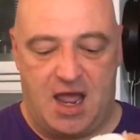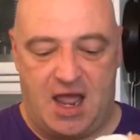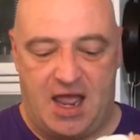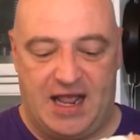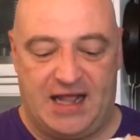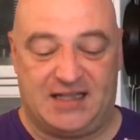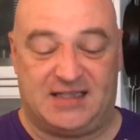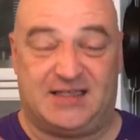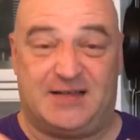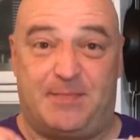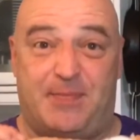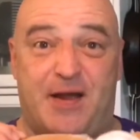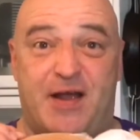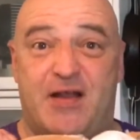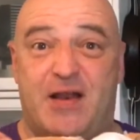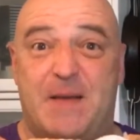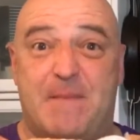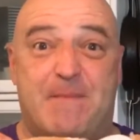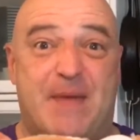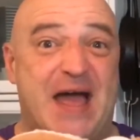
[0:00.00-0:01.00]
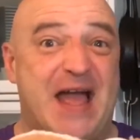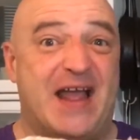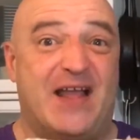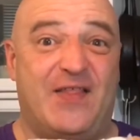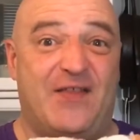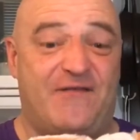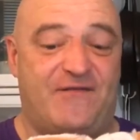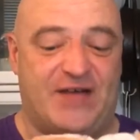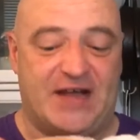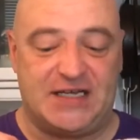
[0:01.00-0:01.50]
It's apparently back
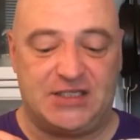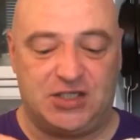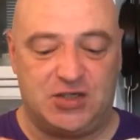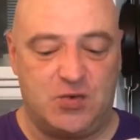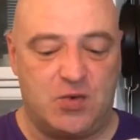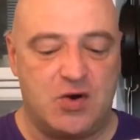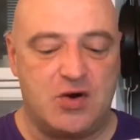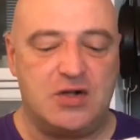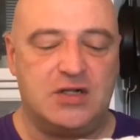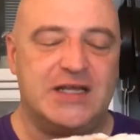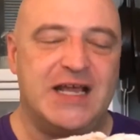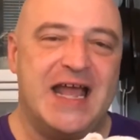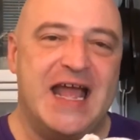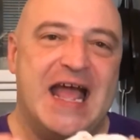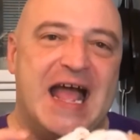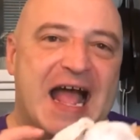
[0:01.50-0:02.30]
in the fashion world.